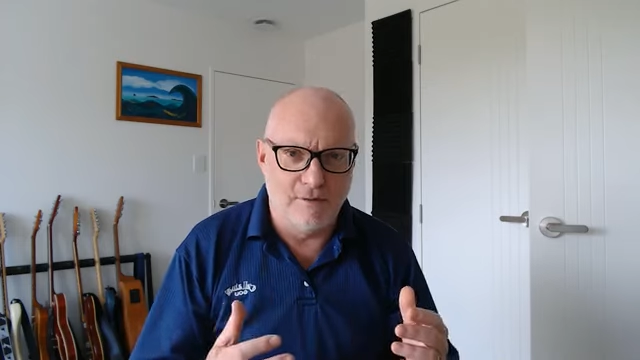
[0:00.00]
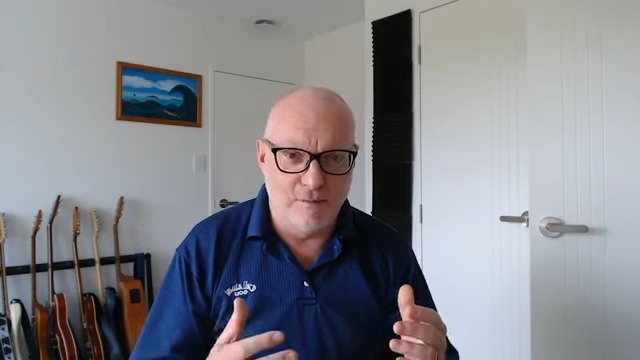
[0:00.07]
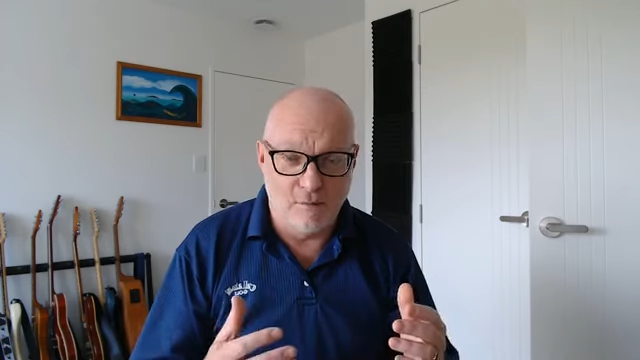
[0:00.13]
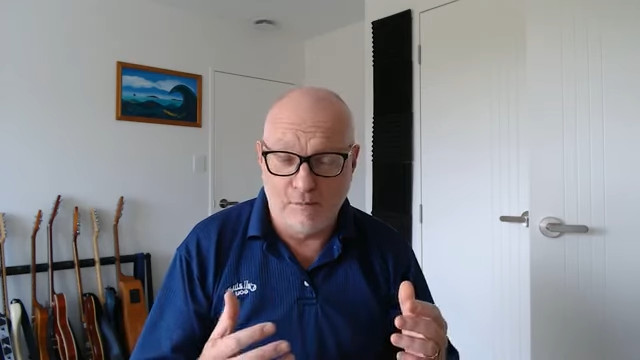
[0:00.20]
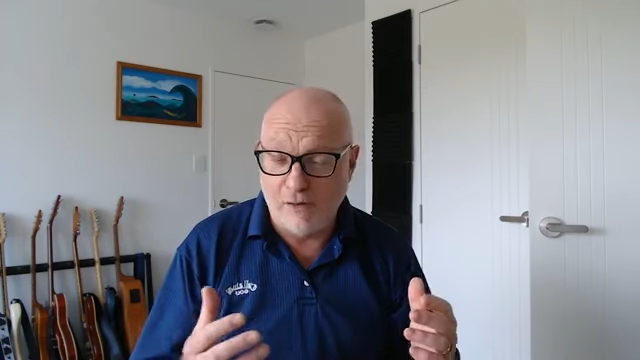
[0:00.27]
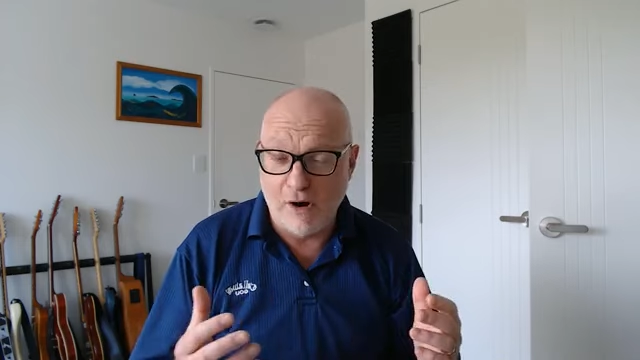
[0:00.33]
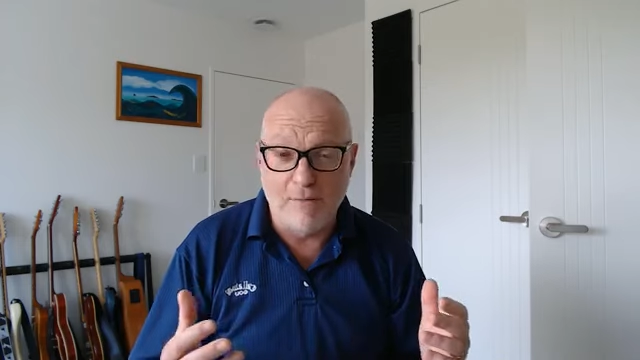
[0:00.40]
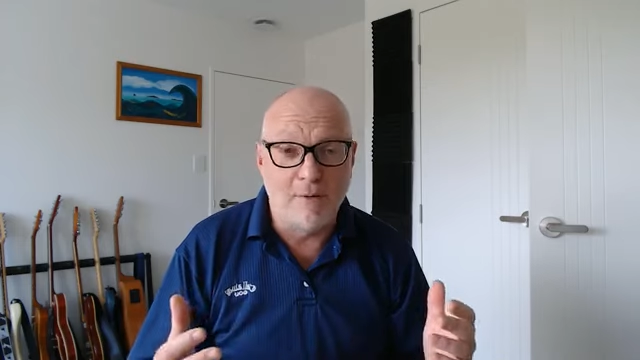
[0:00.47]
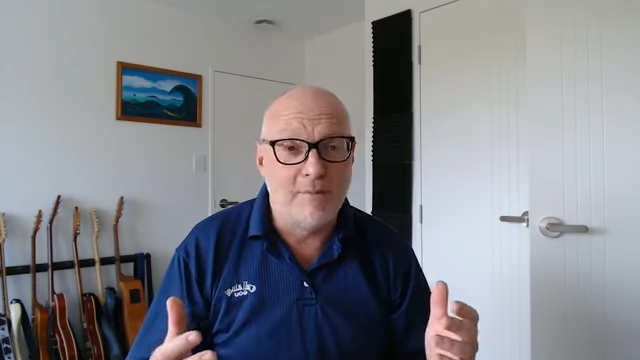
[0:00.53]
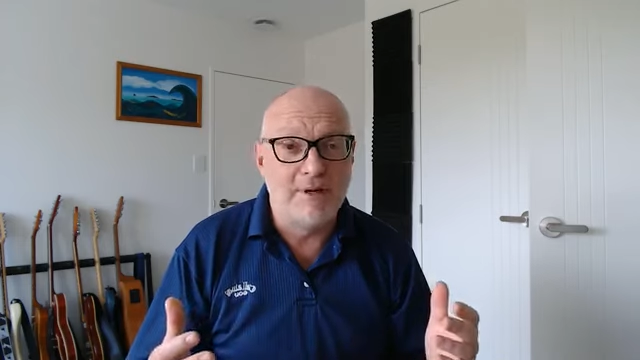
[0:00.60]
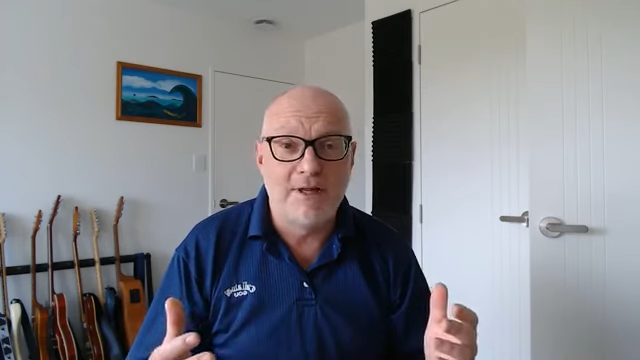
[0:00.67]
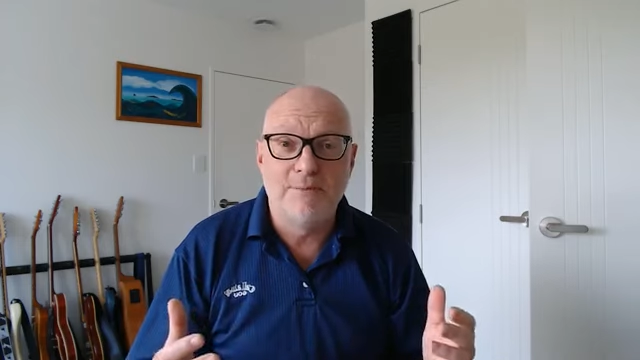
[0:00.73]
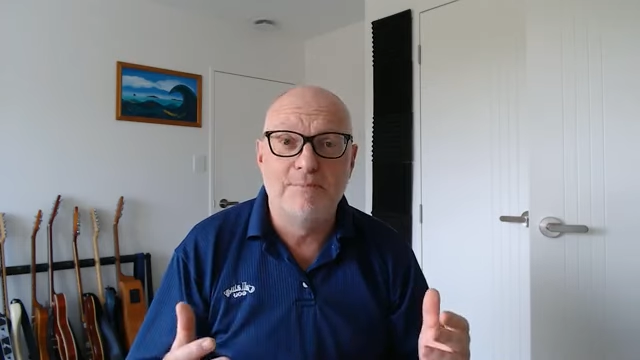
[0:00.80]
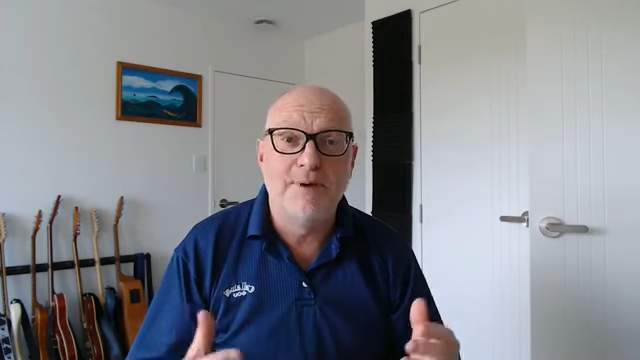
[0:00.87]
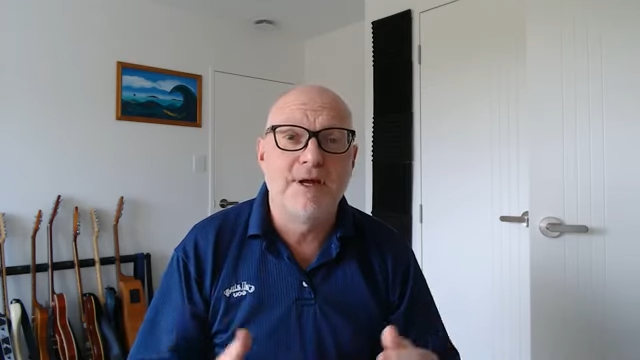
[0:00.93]
probably
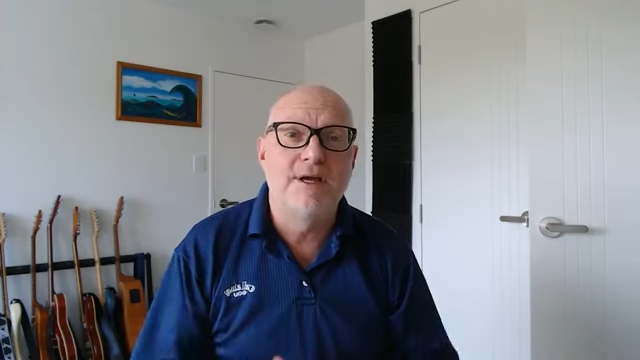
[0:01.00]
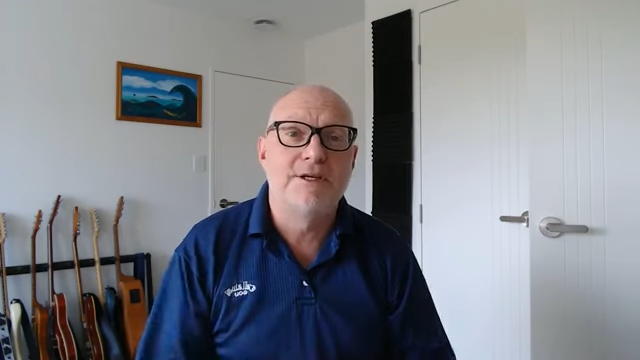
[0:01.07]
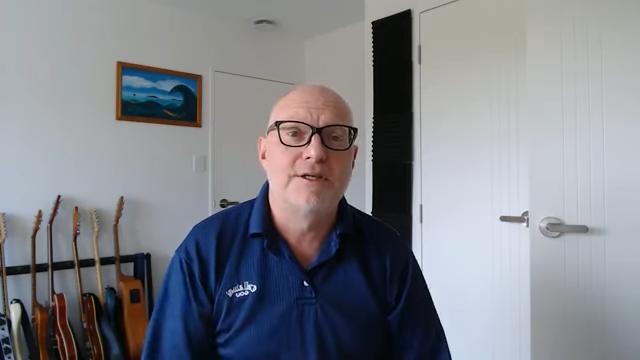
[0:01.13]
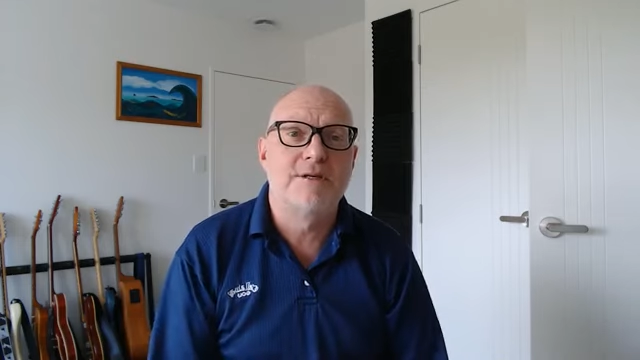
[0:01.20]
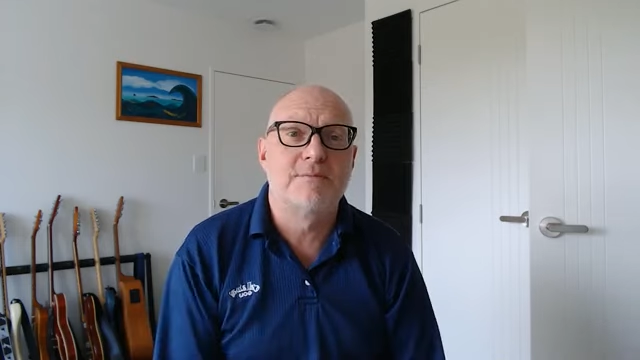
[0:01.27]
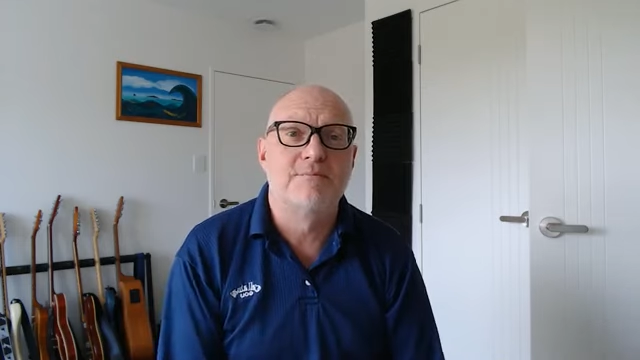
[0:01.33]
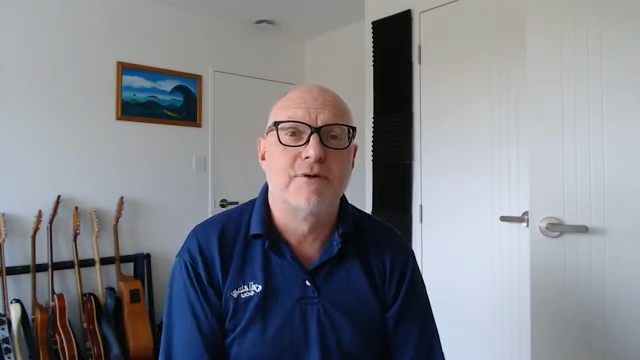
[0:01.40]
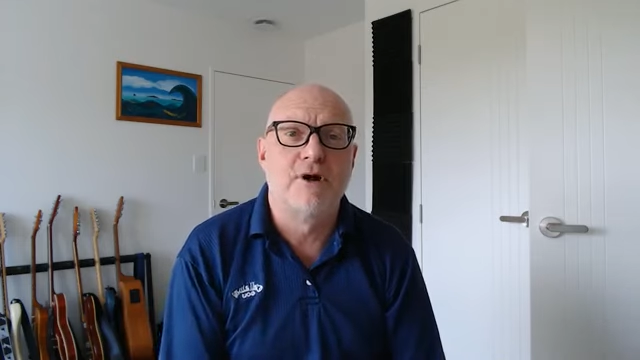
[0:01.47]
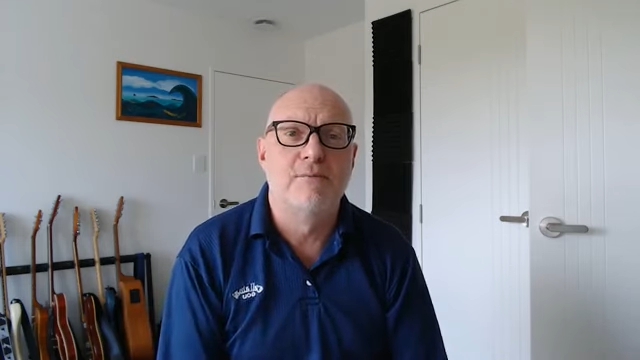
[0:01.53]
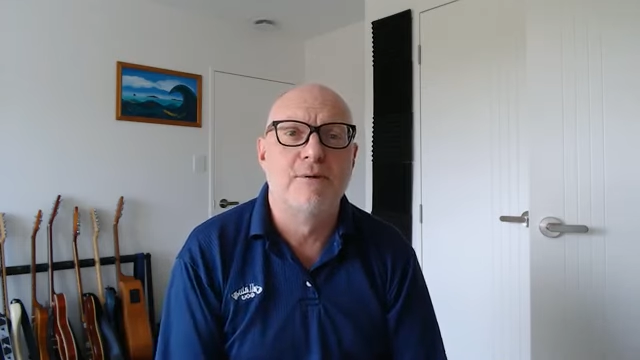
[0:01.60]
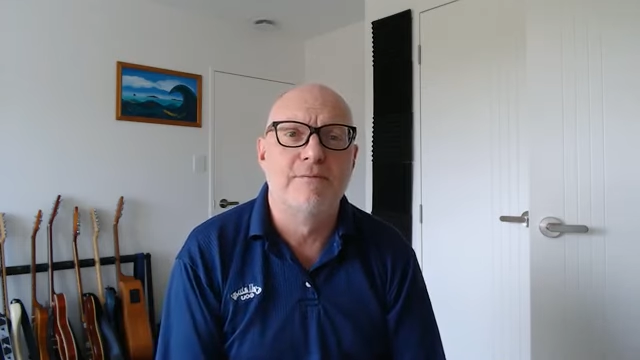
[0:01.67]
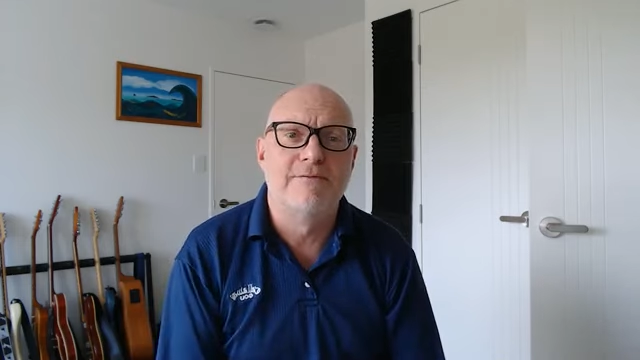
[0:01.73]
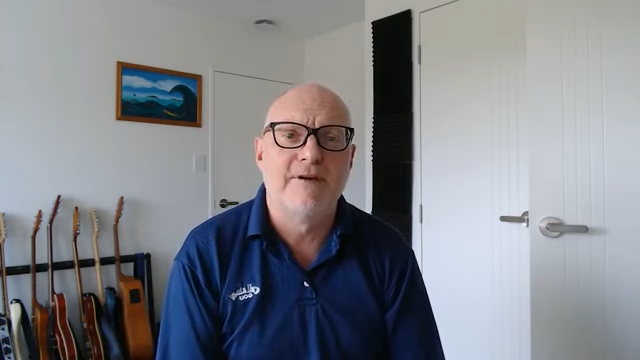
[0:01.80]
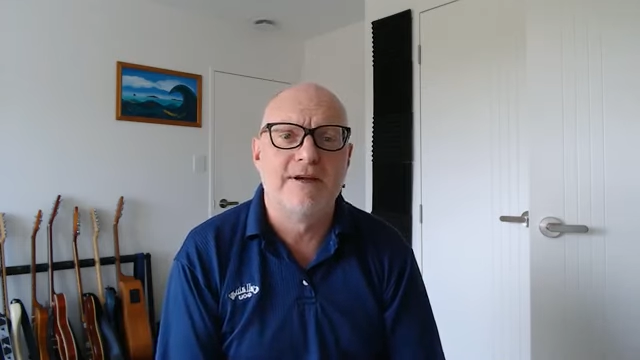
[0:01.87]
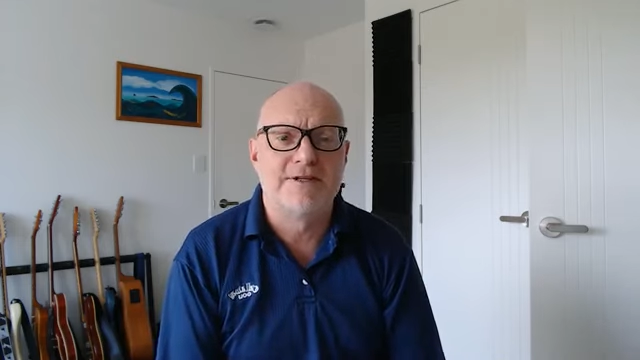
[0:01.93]
the biggest
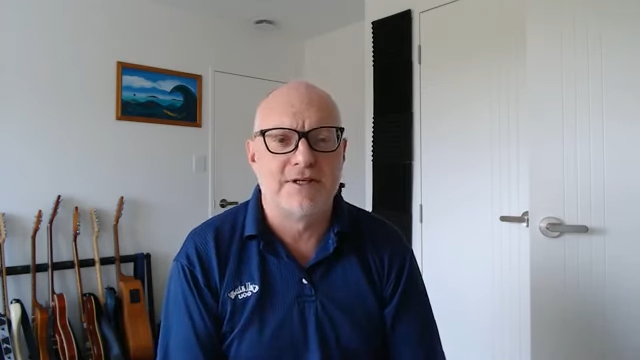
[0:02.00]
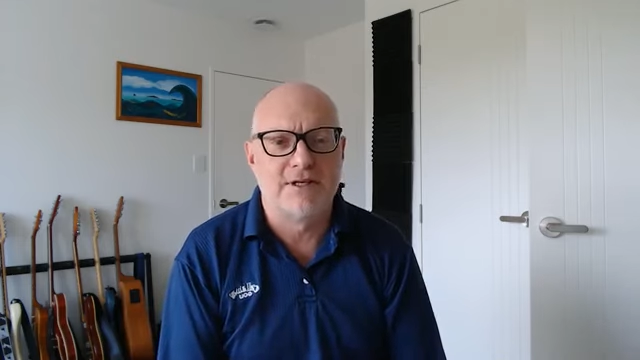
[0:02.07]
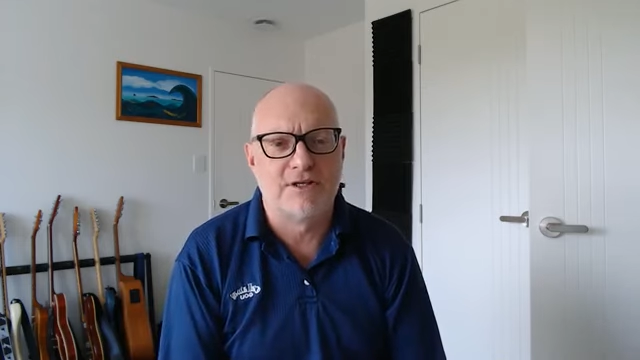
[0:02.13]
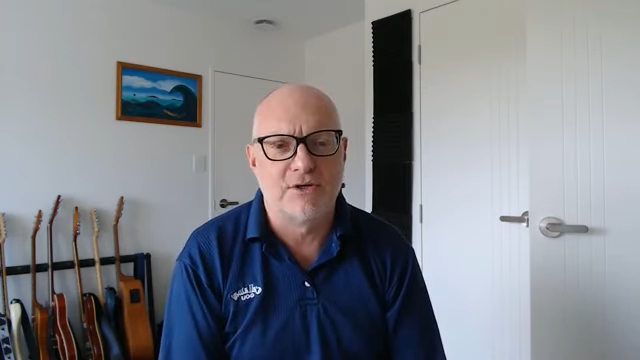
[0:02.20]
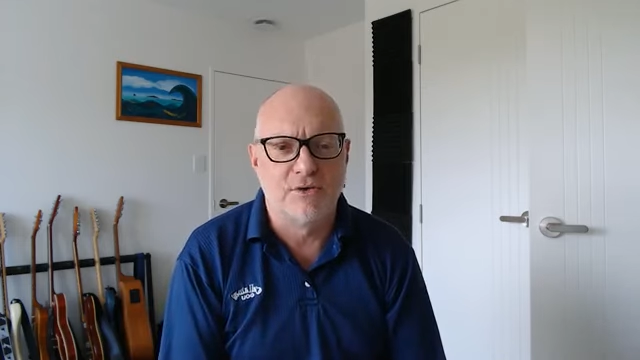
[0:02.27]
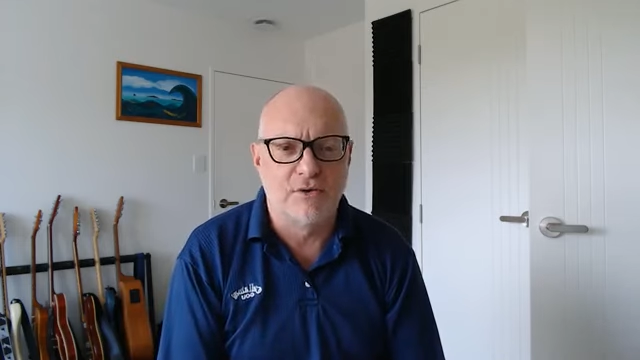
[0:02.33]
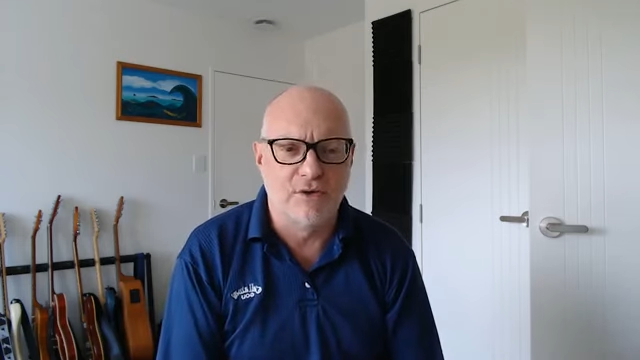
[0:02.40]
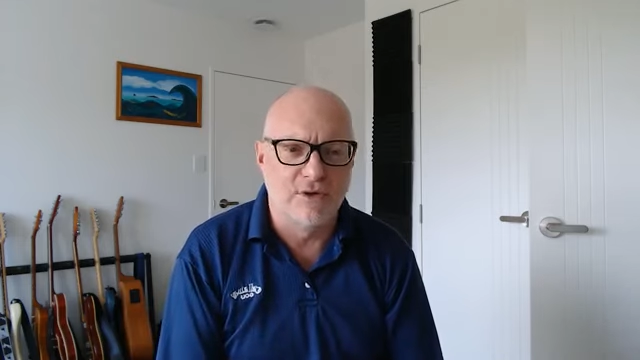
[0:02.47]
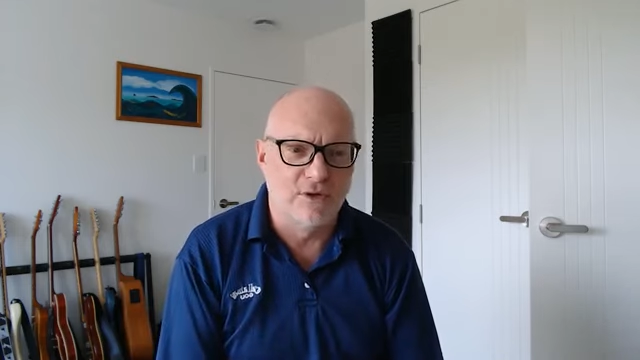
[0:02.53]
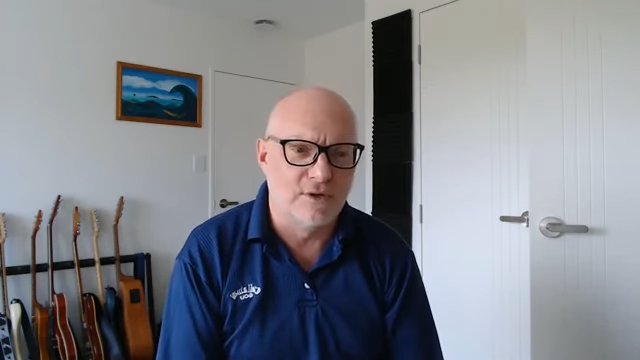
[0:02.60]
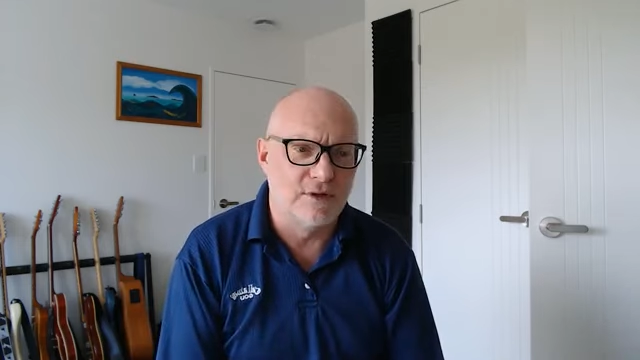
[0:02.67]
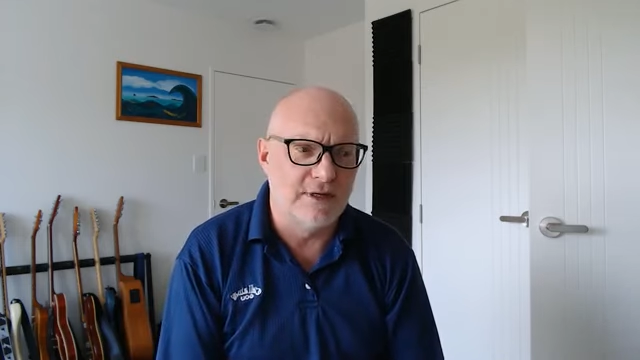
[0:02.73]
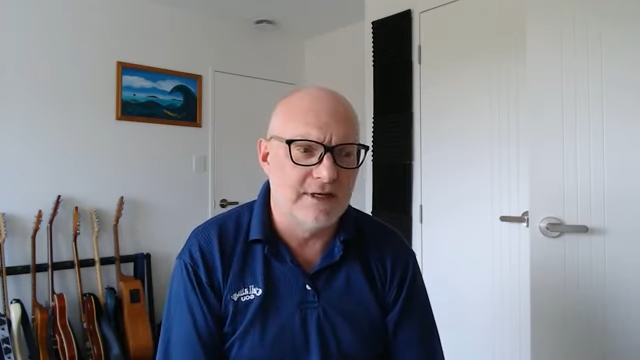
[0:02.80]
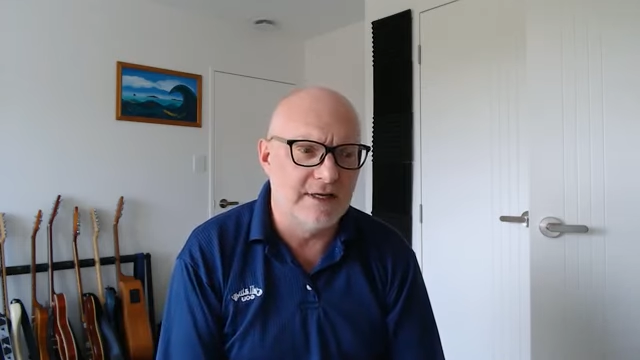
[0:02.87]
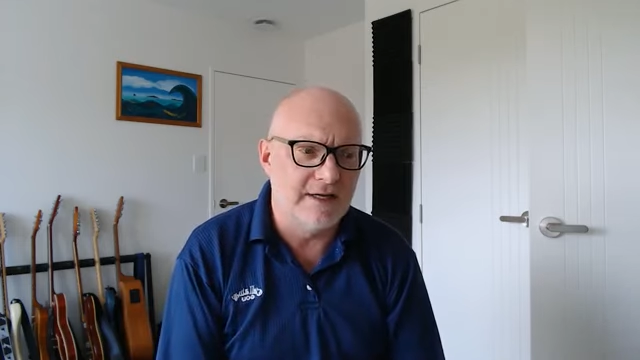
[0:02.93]
problem facing tort
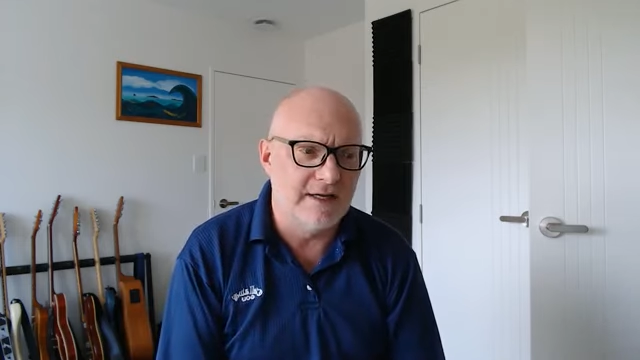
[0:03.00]
law.